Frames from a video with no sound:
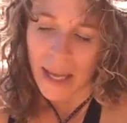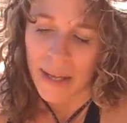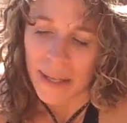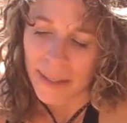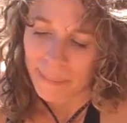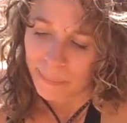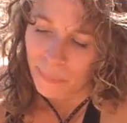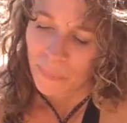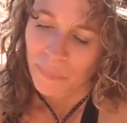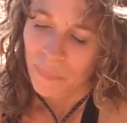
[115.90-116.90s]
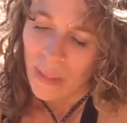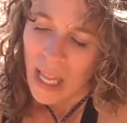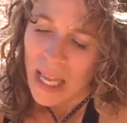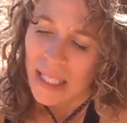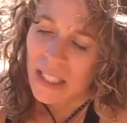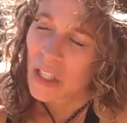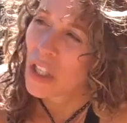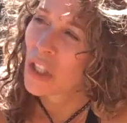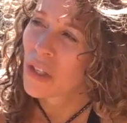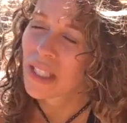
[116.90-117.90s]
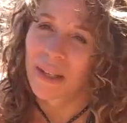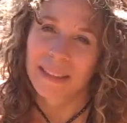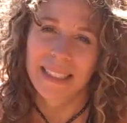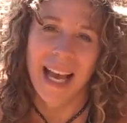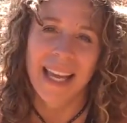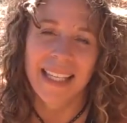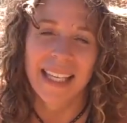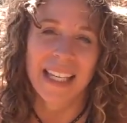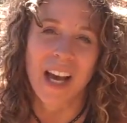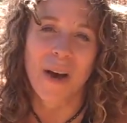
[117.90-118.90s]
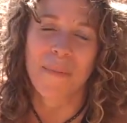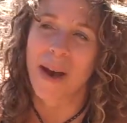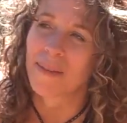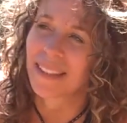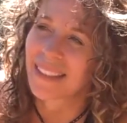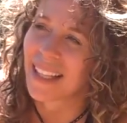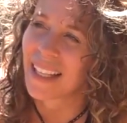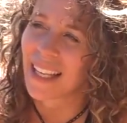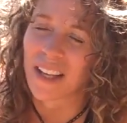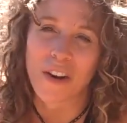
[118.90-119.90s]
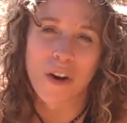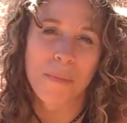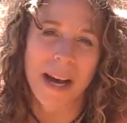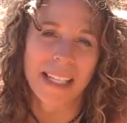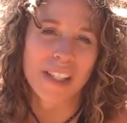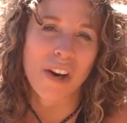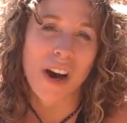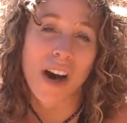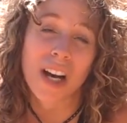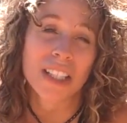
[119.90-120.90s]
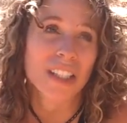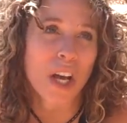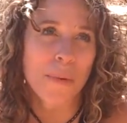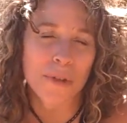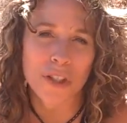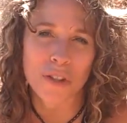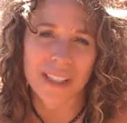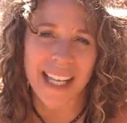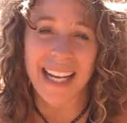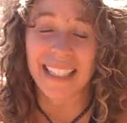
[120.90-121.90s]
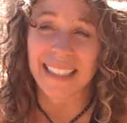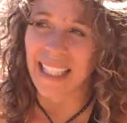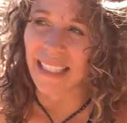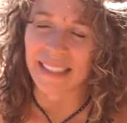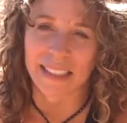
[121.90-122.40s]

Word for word: Um, so, you know, as I was hiking up, I was thinking, oh my gosh, I'm so glad it's like